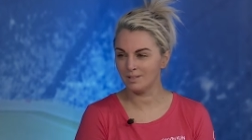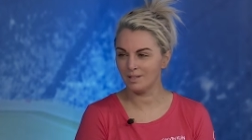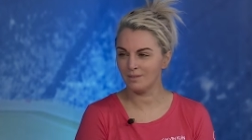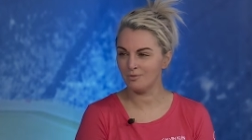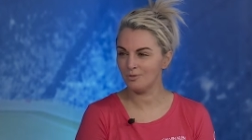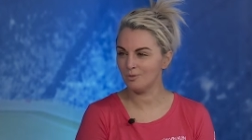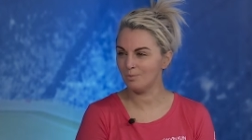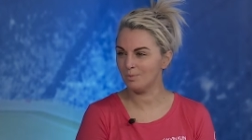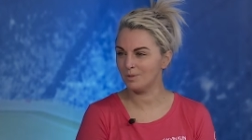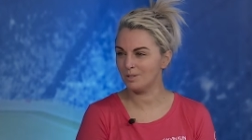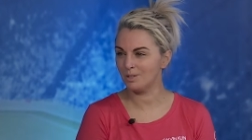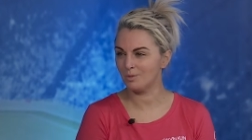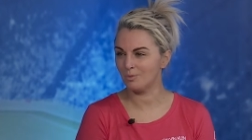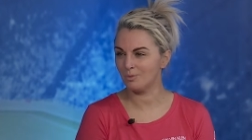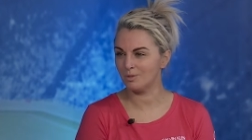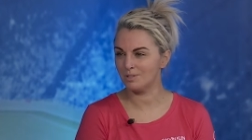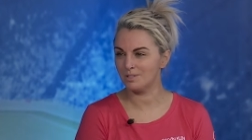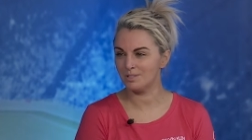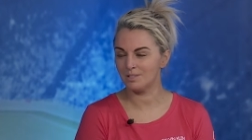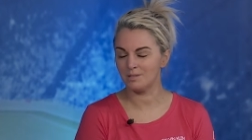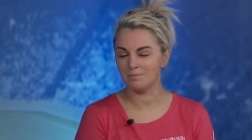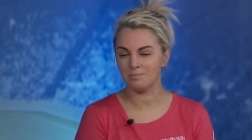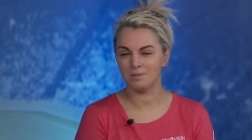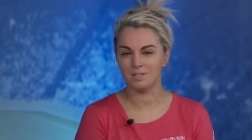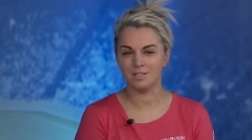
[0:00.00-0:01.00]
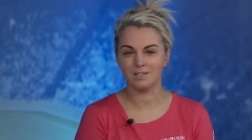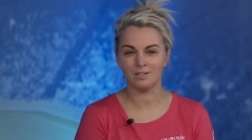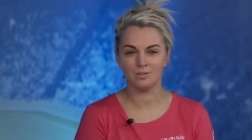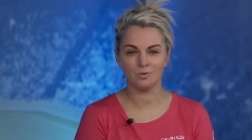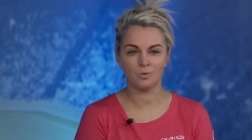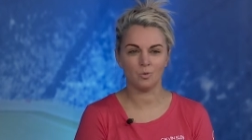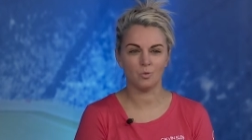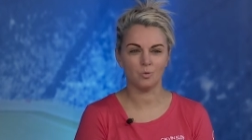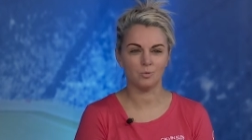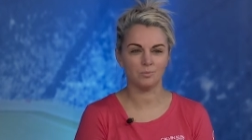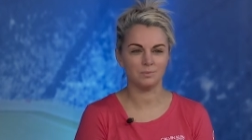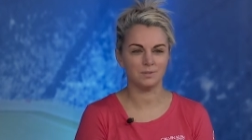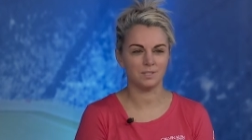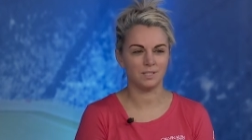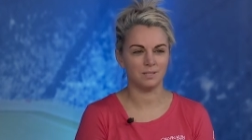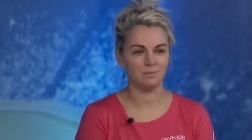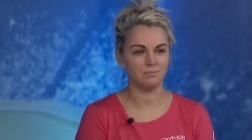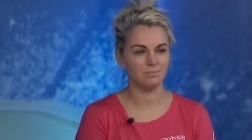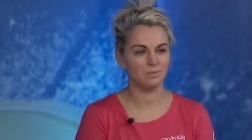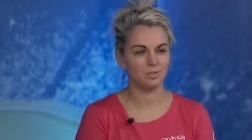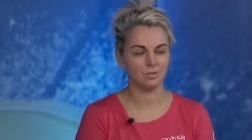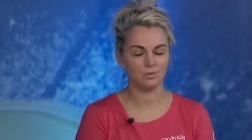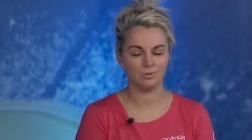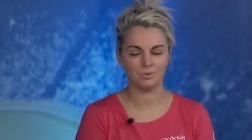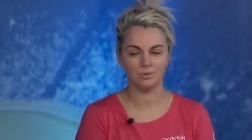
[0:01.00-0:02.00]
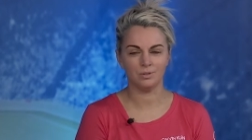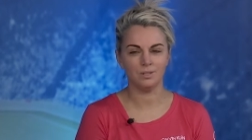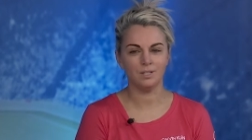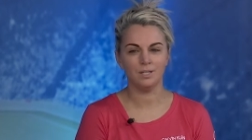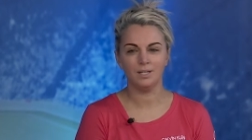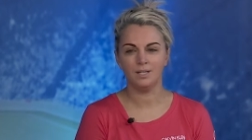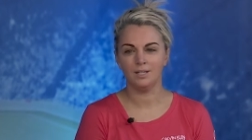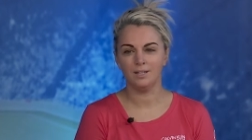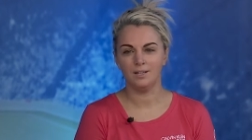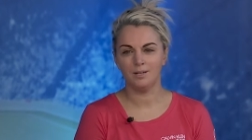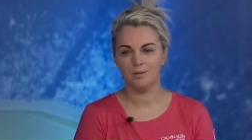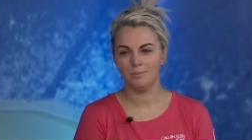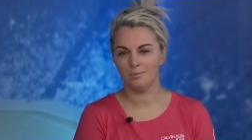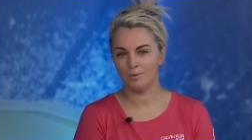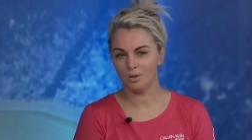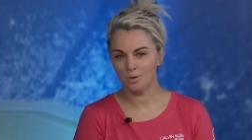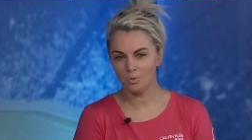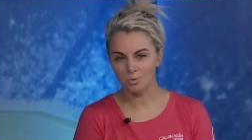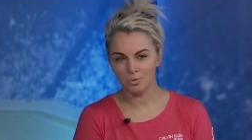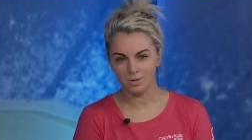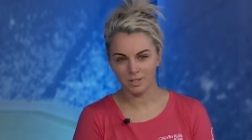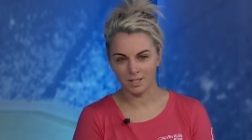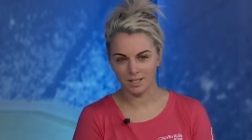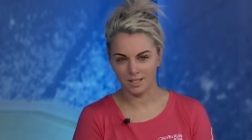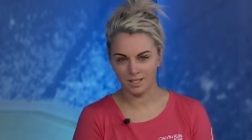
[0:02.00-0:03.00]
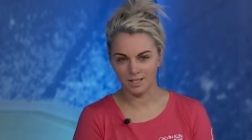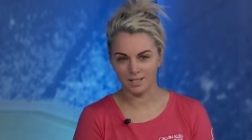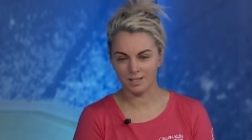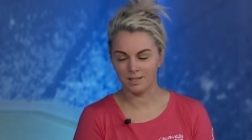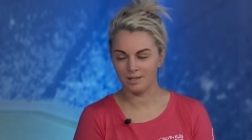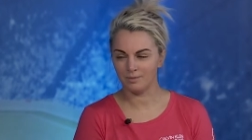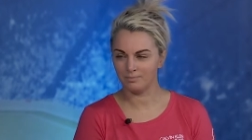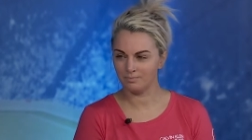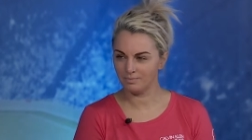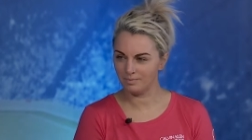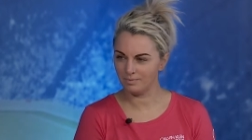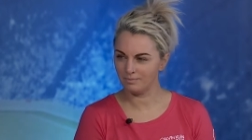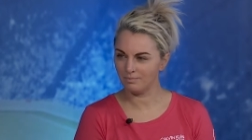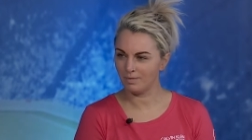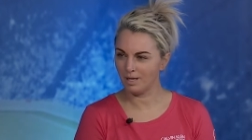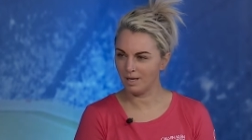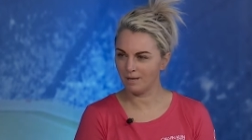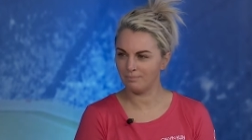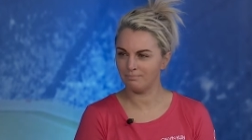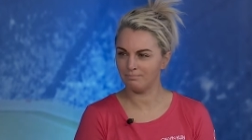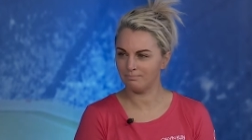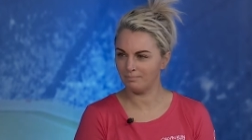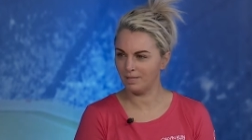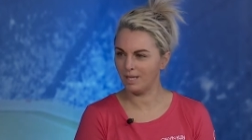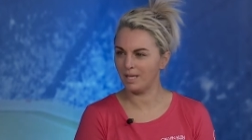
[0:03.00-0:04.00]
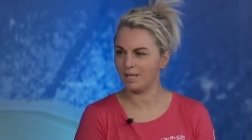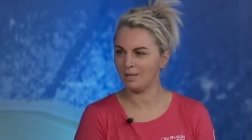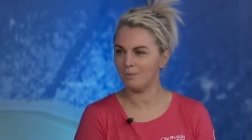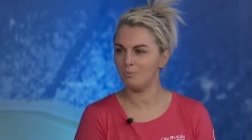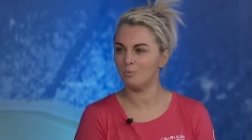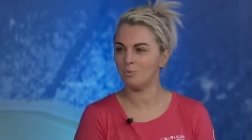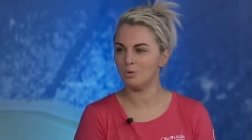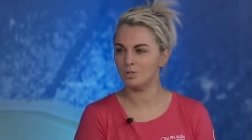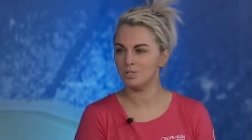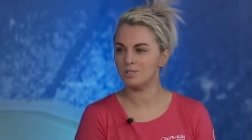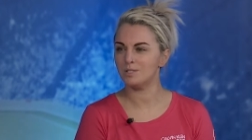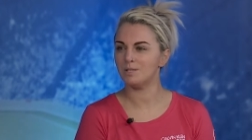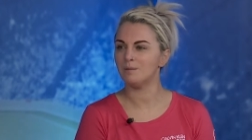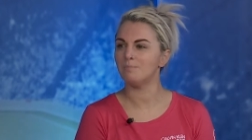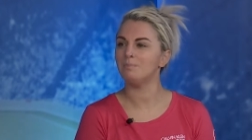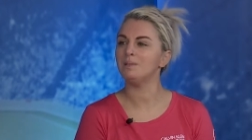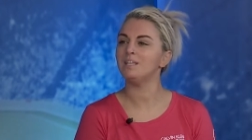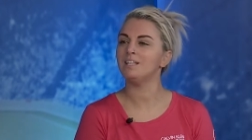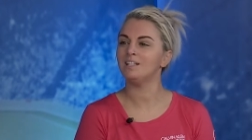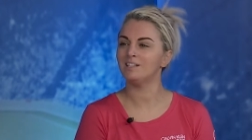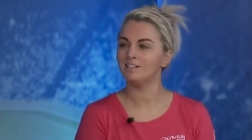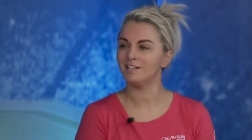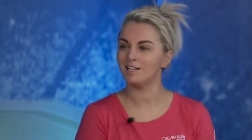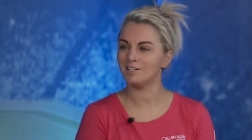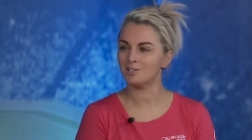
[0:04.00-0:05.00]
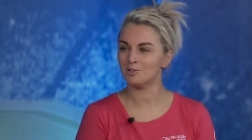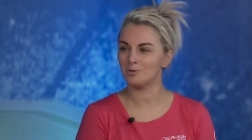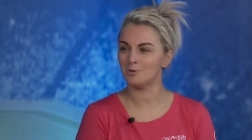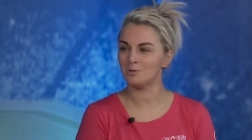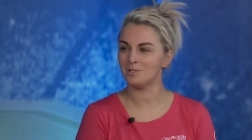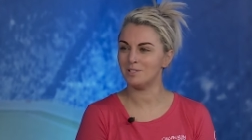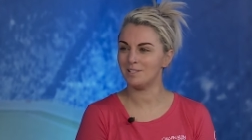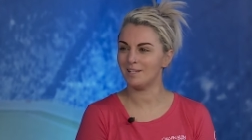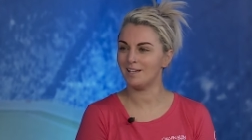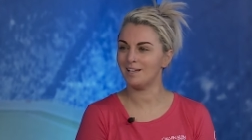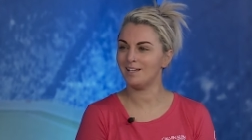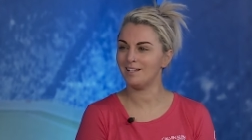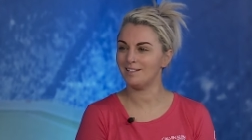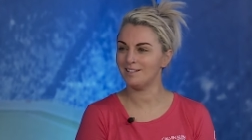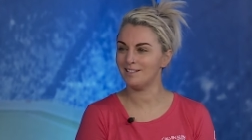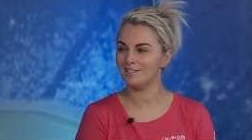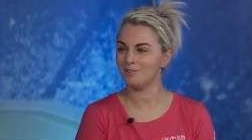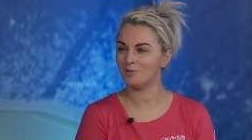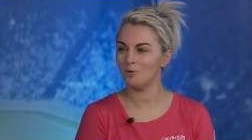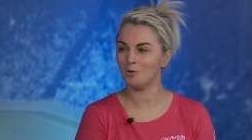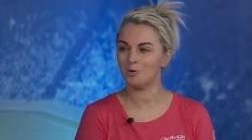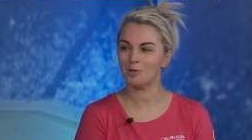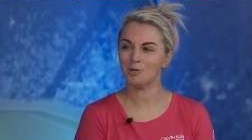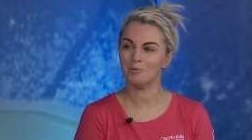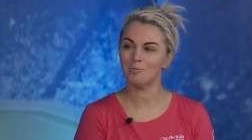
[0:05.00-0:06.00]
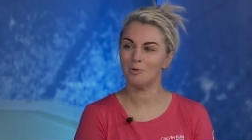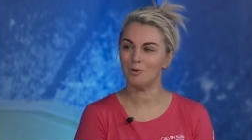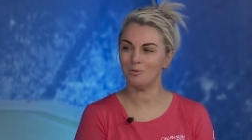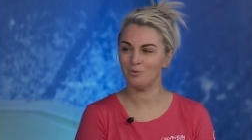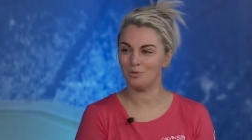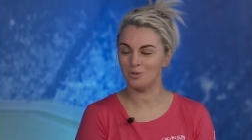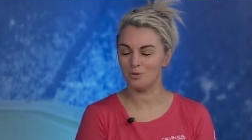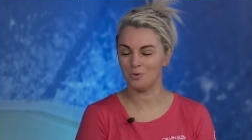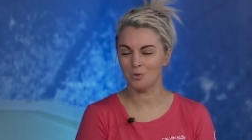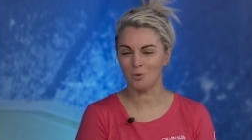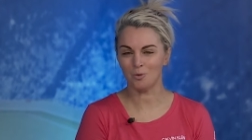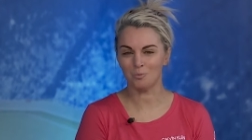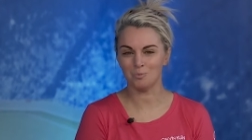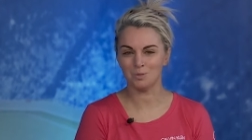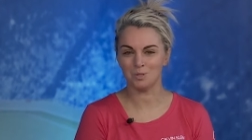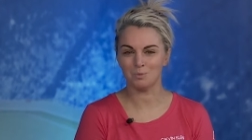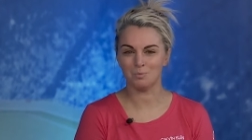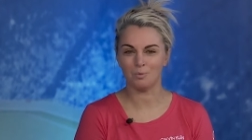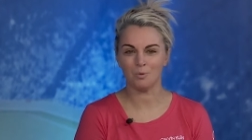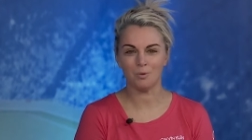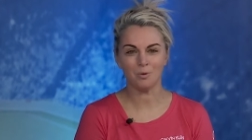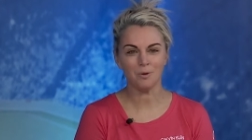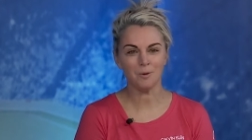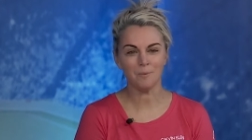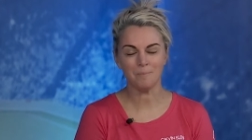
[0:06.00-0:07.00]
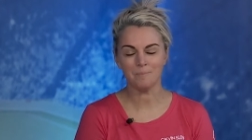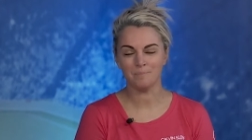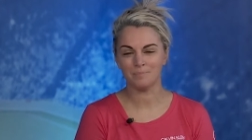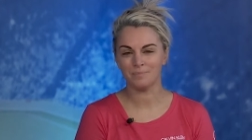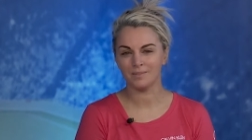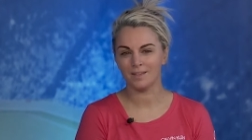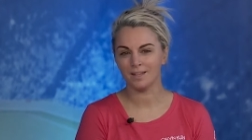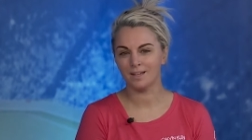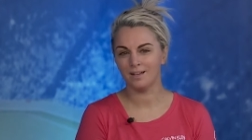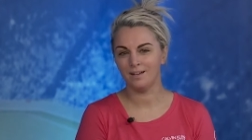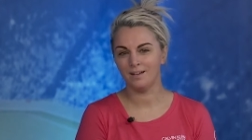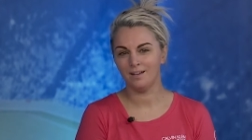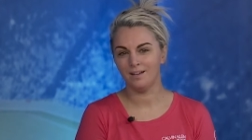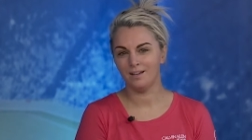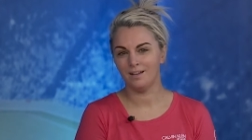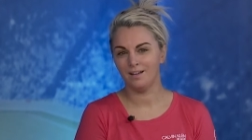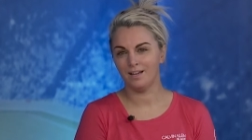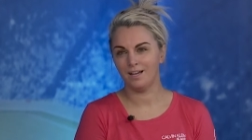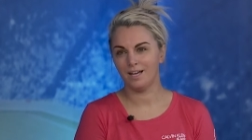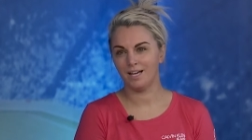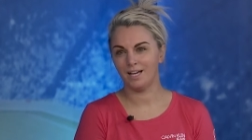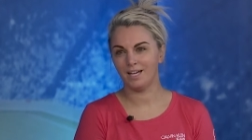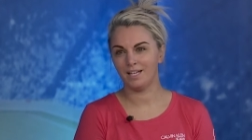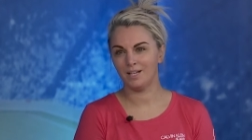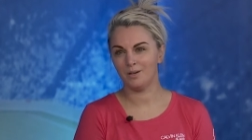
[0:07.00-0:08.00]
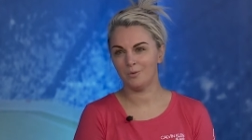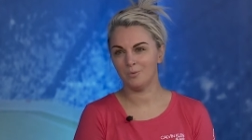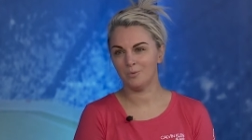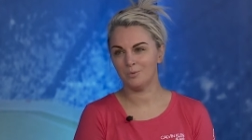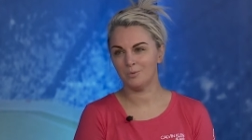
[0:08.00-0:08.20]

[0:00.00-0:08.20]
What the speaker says: Everybody wants to beat the top team. So my whole career, my aim was to beat Glasgow City, to knock them off the top spot. And it